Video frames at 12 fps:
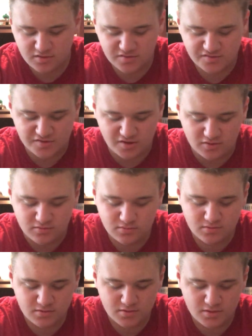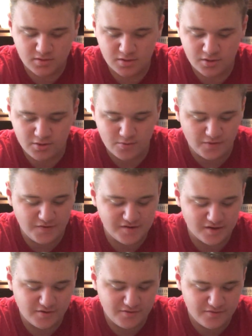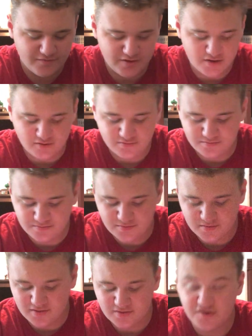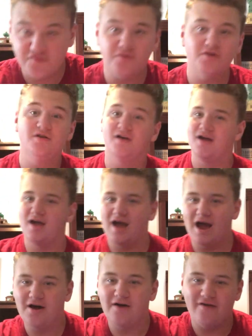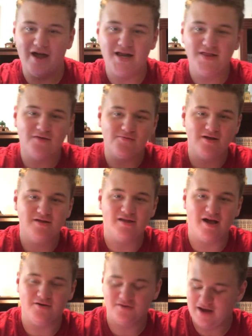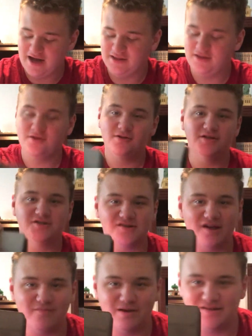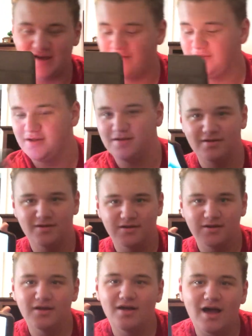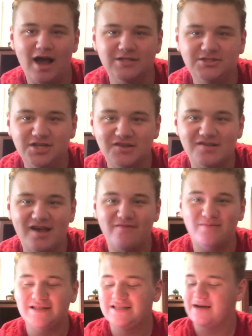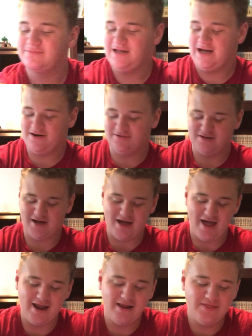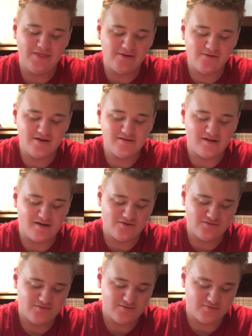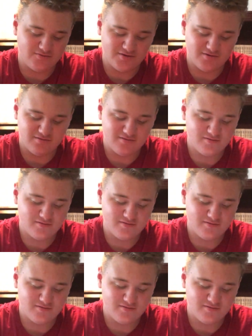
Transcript: So, you read the title of the video. This one, I don't have anything written down. I literally just have my tablet. I just have my tablet. I don't got anything written down. Hold on.